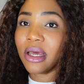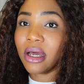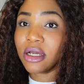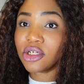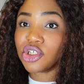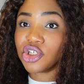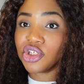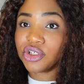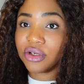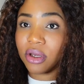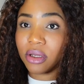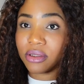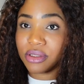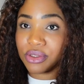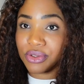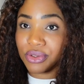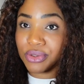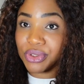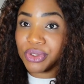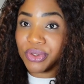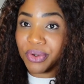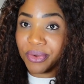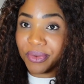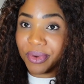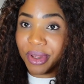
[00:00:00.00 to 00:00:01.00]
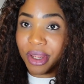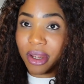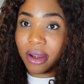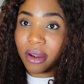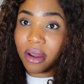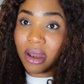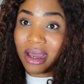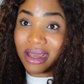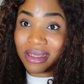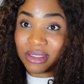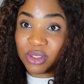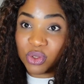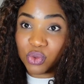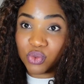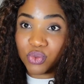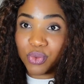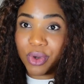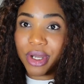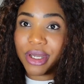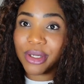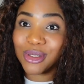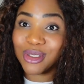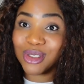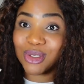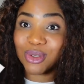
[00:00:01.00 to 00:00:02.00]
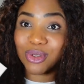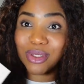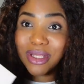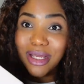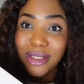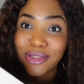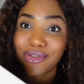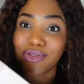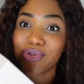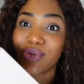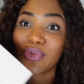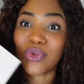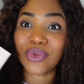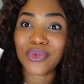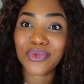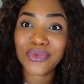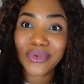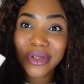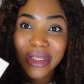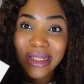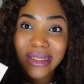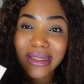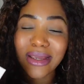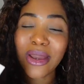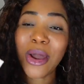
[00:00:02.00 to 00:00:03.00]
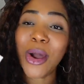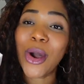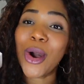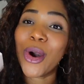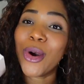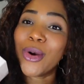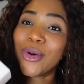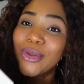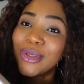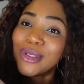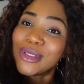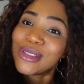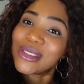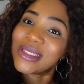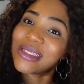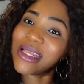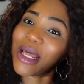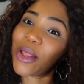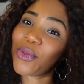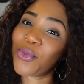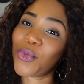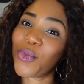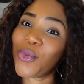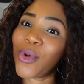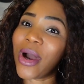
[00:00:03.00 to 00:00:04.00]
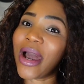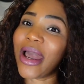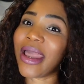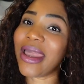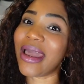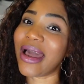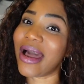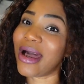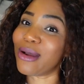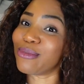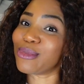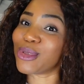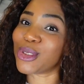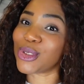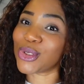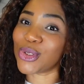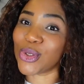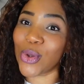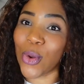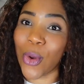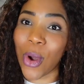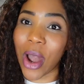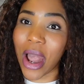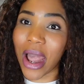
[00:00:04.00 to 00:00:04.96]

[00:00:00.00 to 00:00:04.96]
a short tutorial as well so that you will really understand why I'm so